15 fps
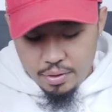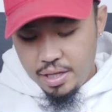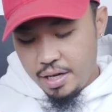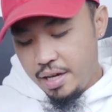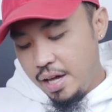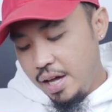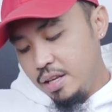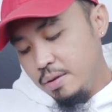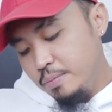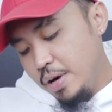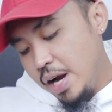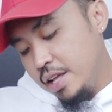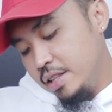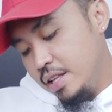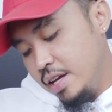with again a
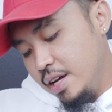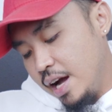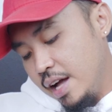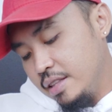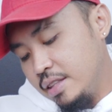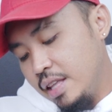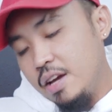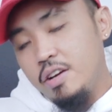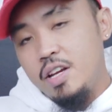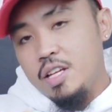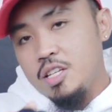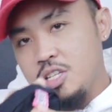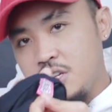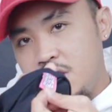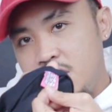branding,
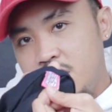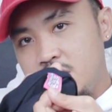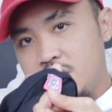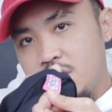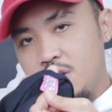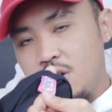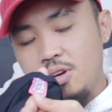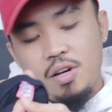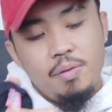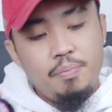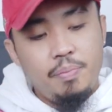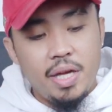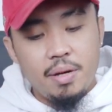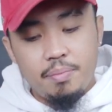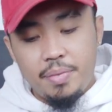Anti-Rich Kids, color
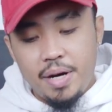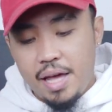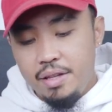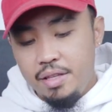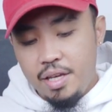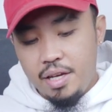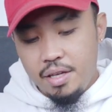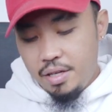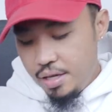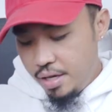pink branding in